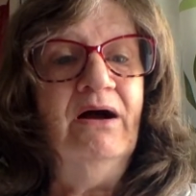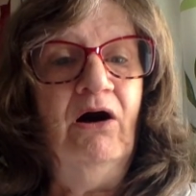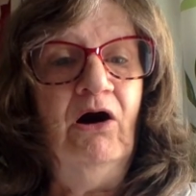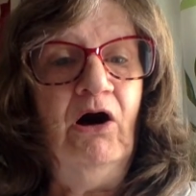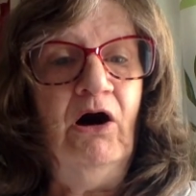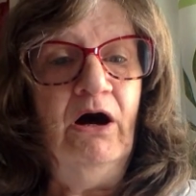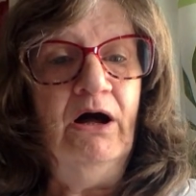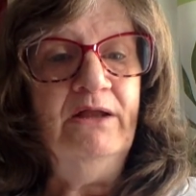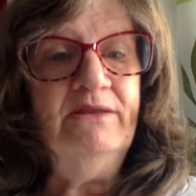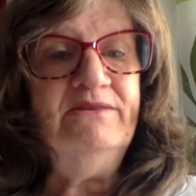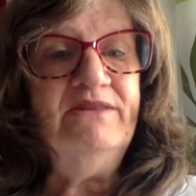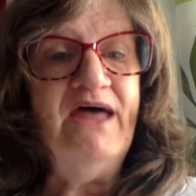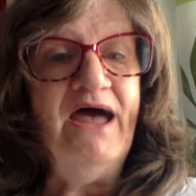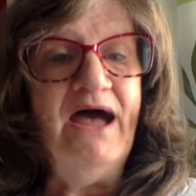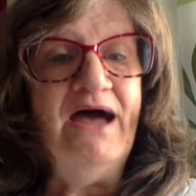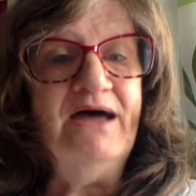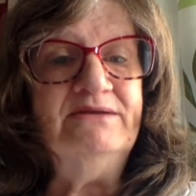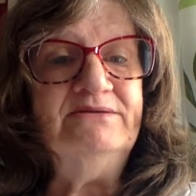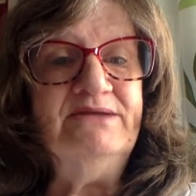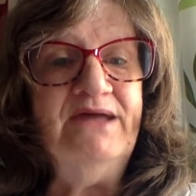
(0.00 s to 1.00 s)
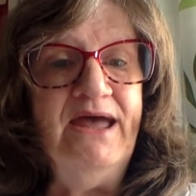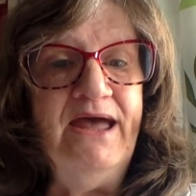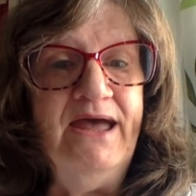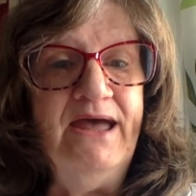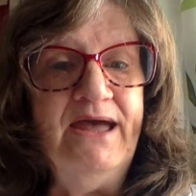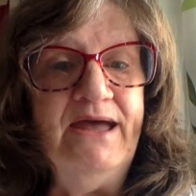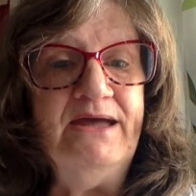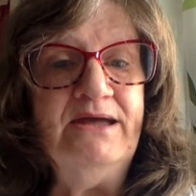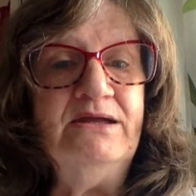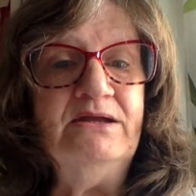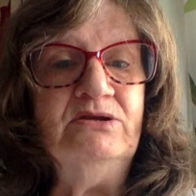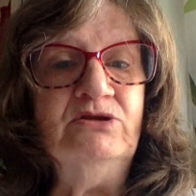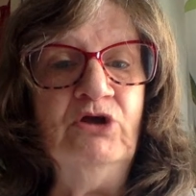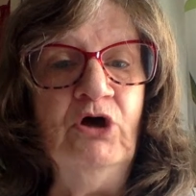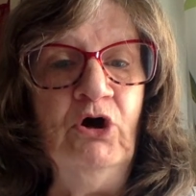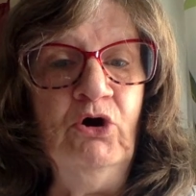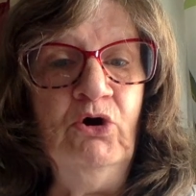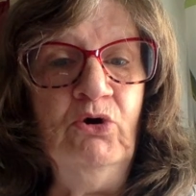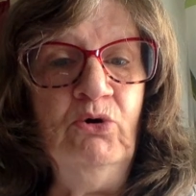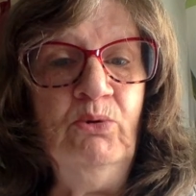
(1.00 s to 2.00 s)
on that day
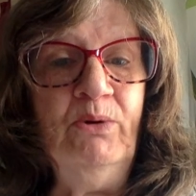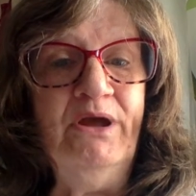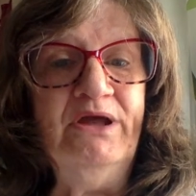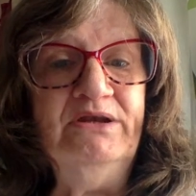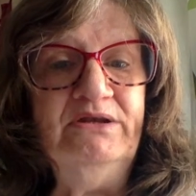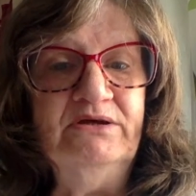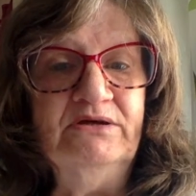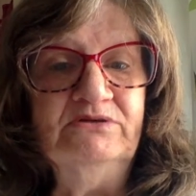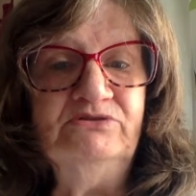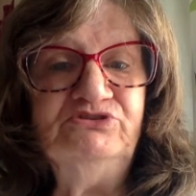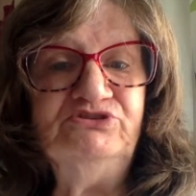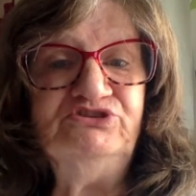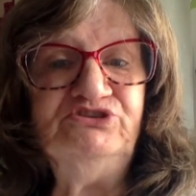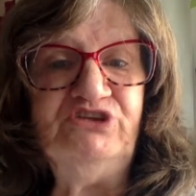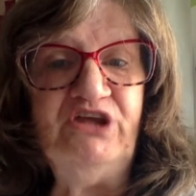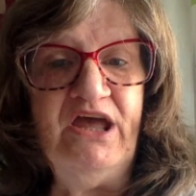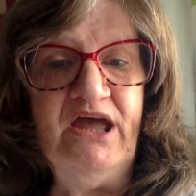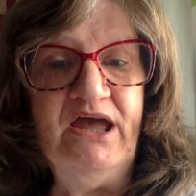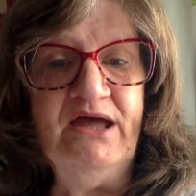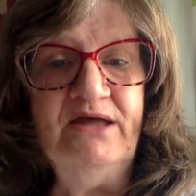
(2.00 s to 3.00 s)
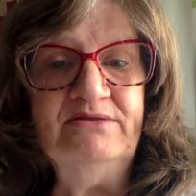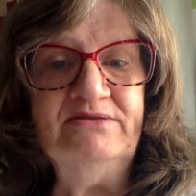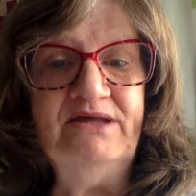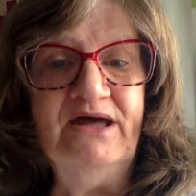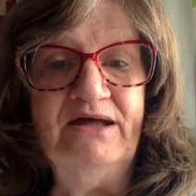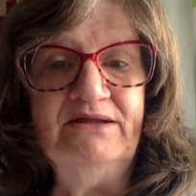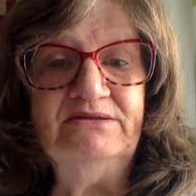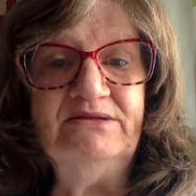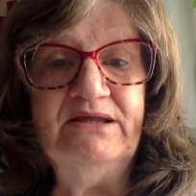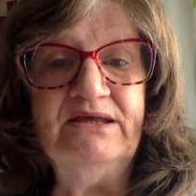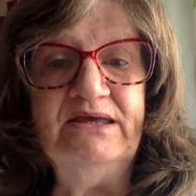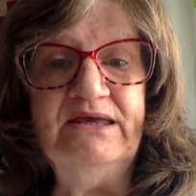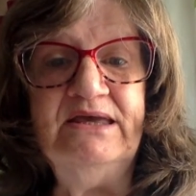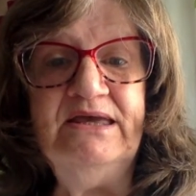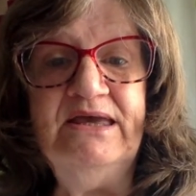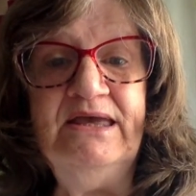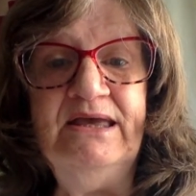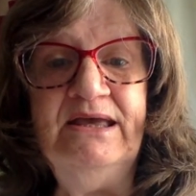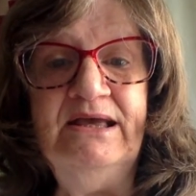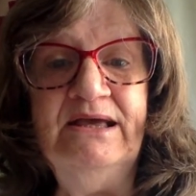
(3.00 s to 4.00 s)
know and understand that
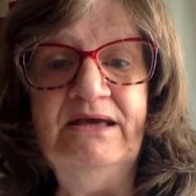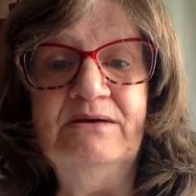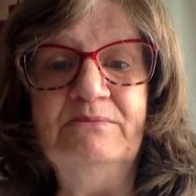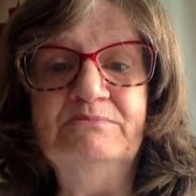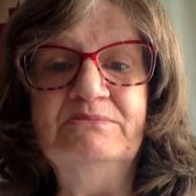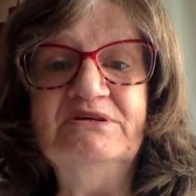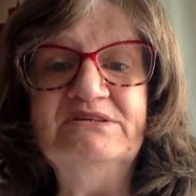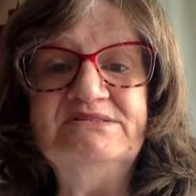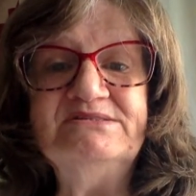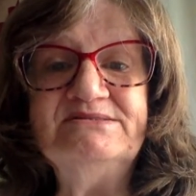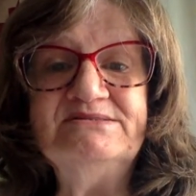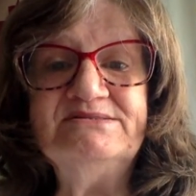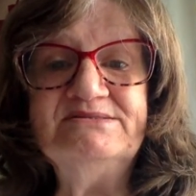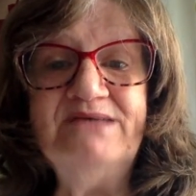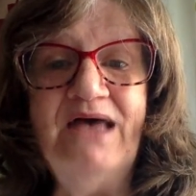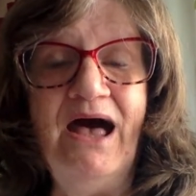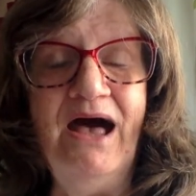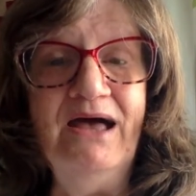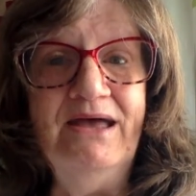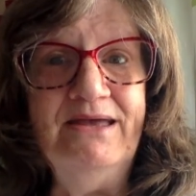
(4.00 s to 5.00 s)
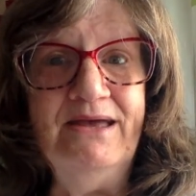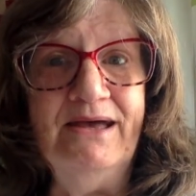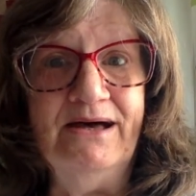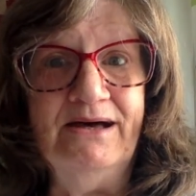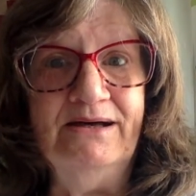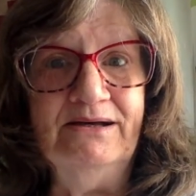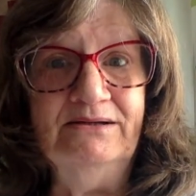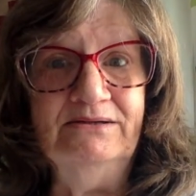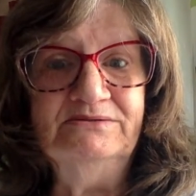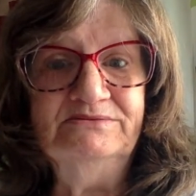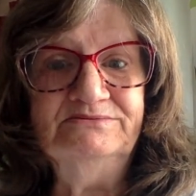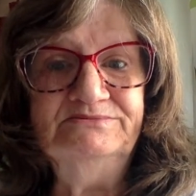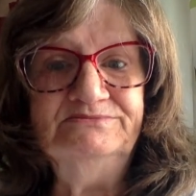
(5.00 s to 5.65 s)
King Messiah